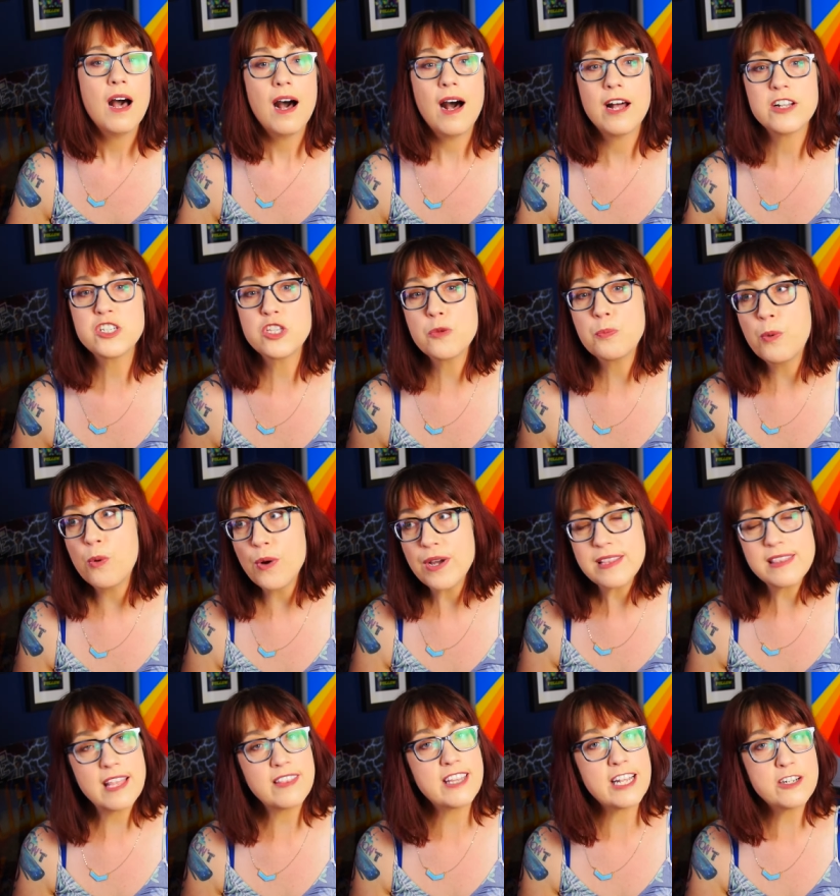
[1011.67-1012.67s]
to the
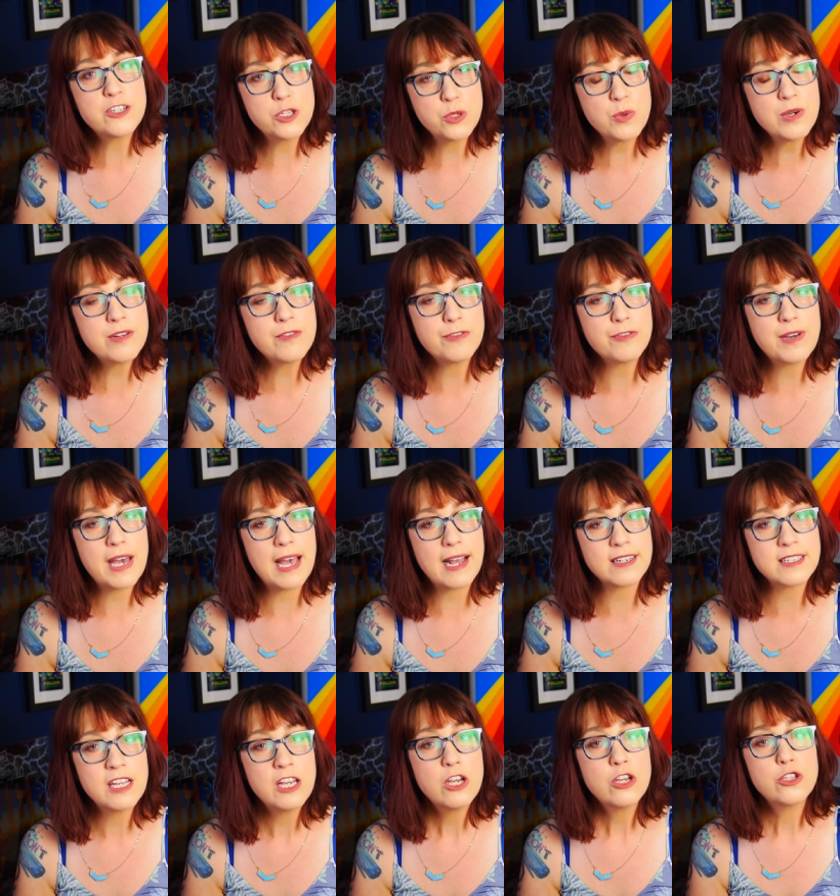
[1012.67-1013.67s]
point that they do, in
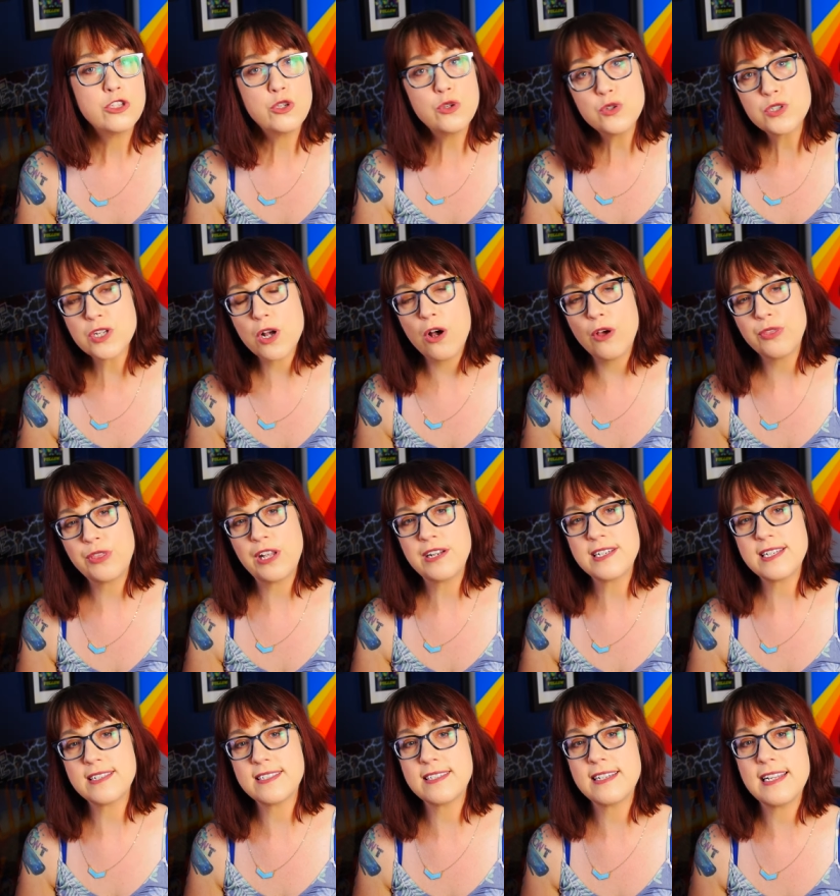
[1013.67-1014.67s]
fact, use
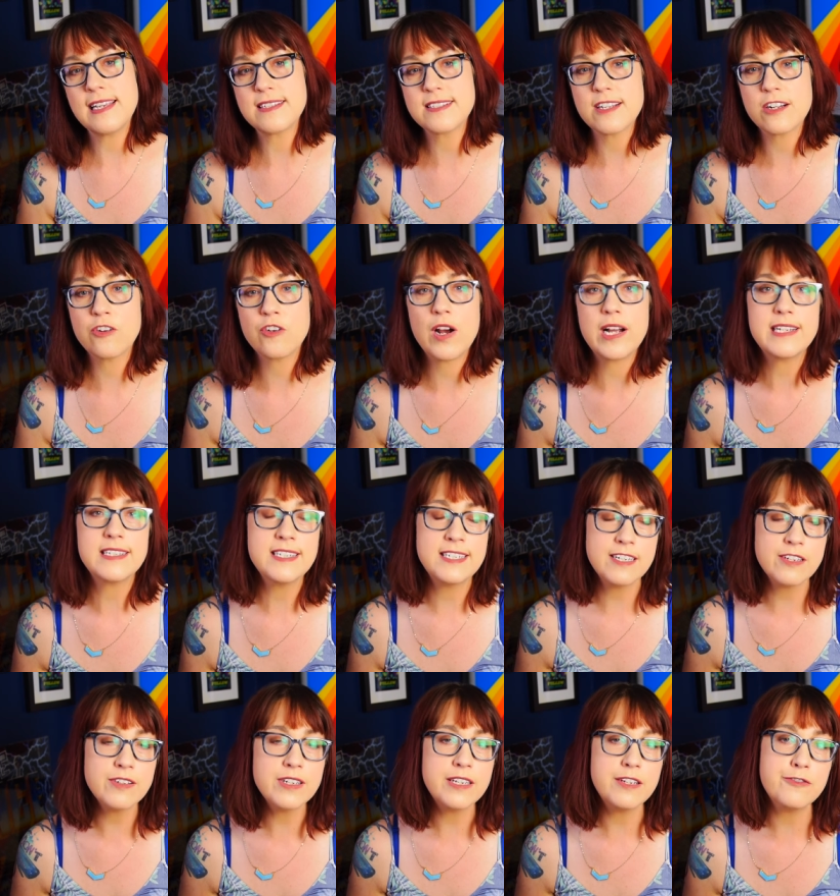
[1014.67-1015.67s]
authenticity as a
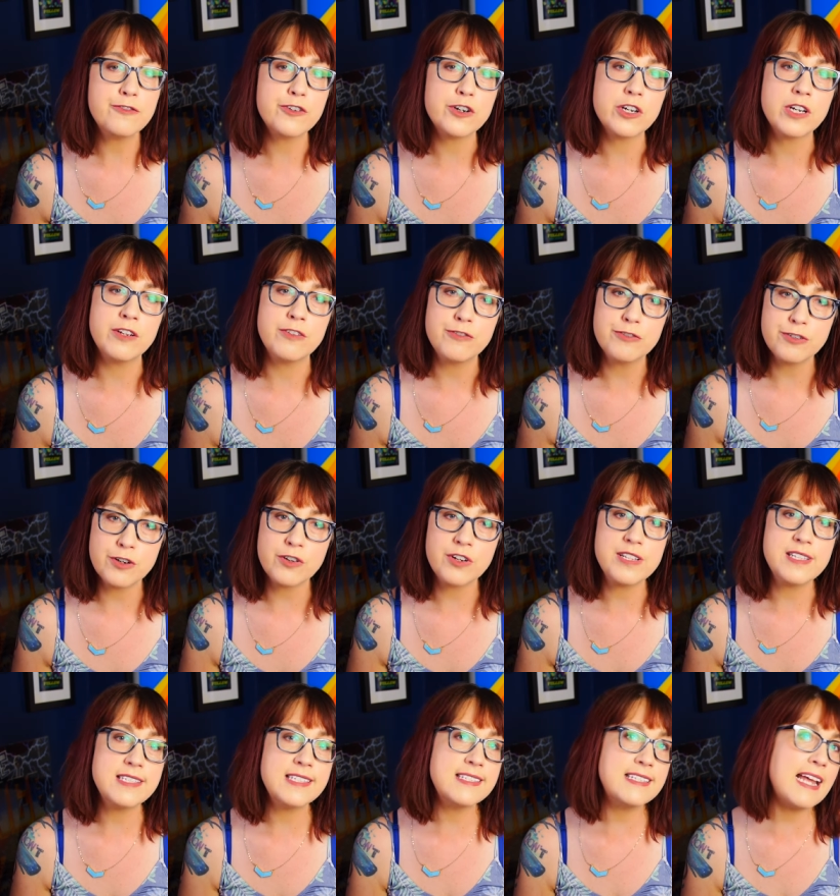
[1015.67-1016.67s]
criterion for
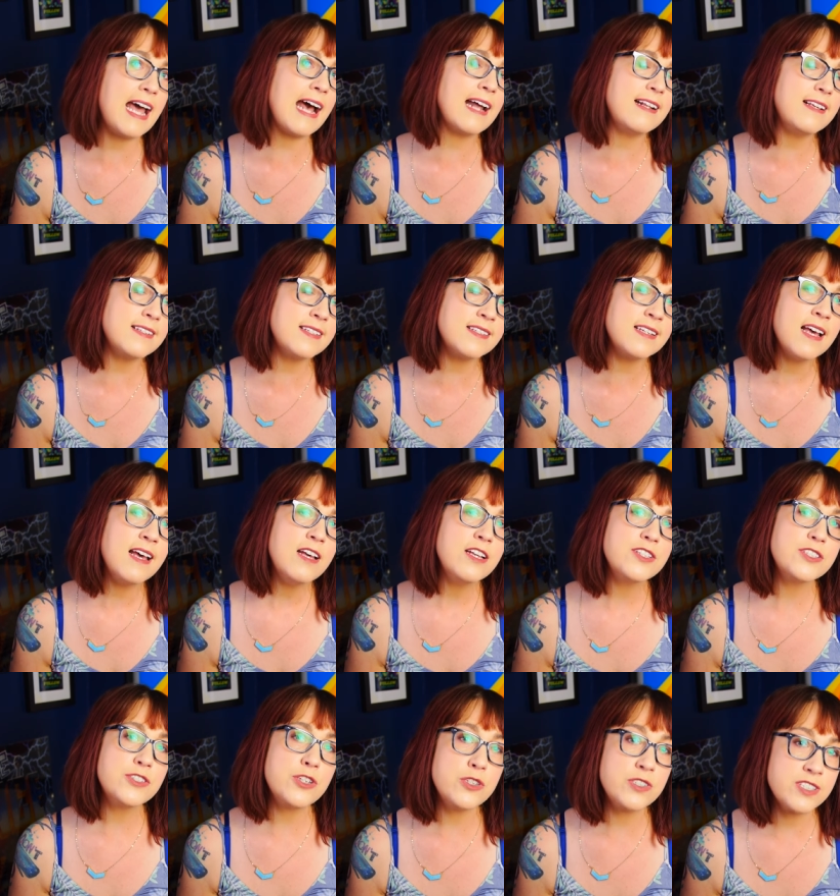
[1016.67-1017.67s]
conferring status,
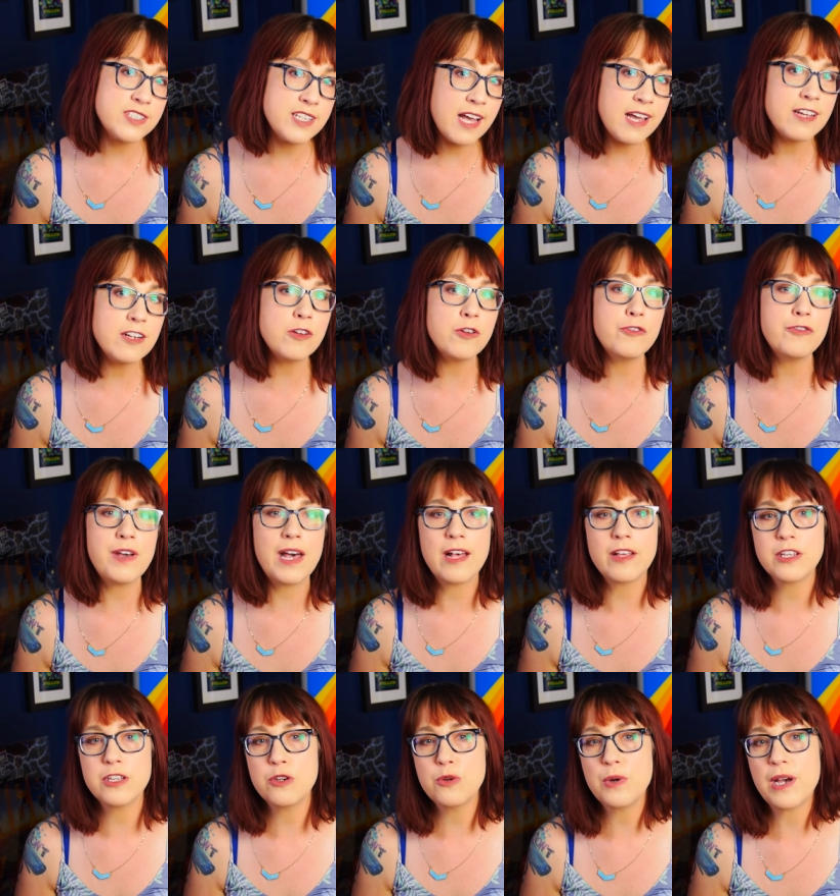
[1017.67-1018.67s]
societal
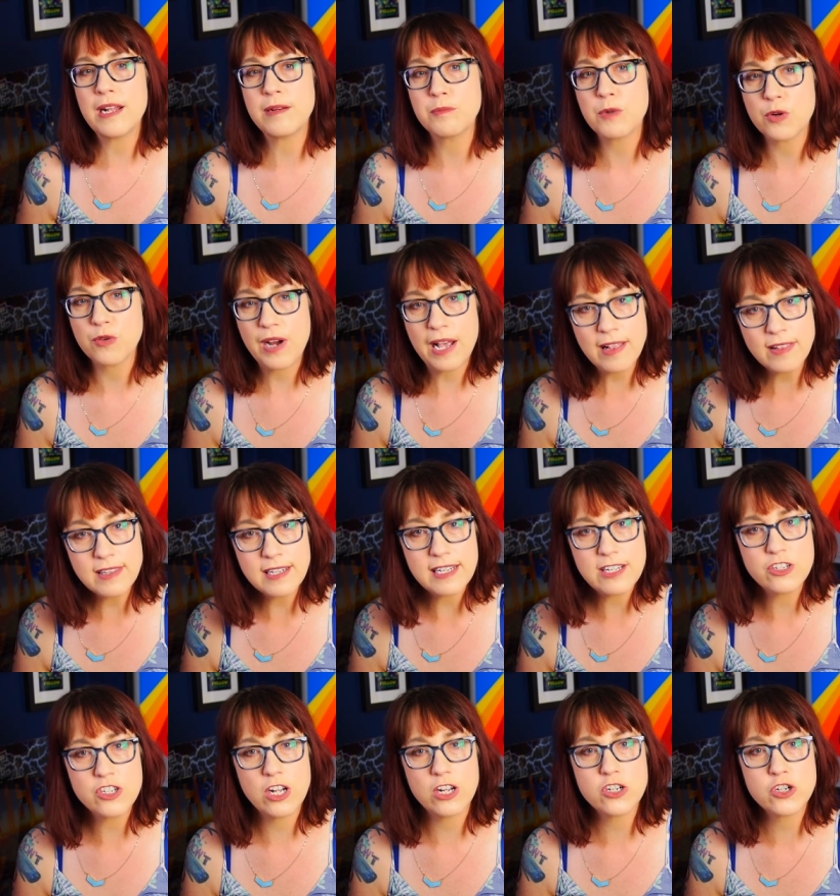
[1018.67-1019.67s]
value, and
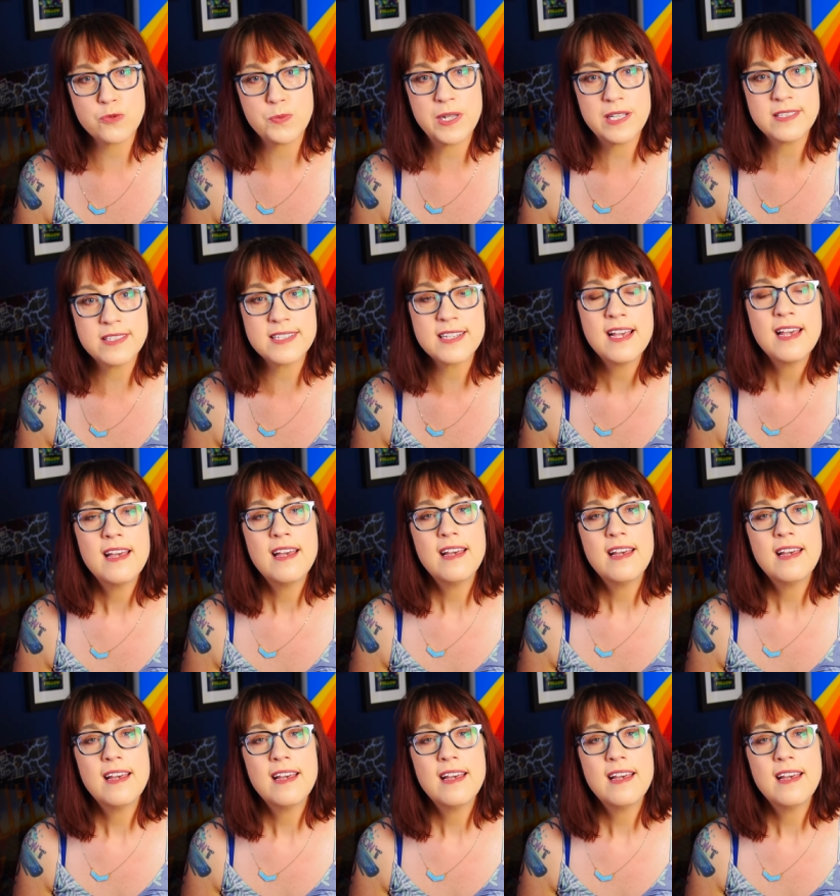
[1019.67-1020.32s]
morality judgments.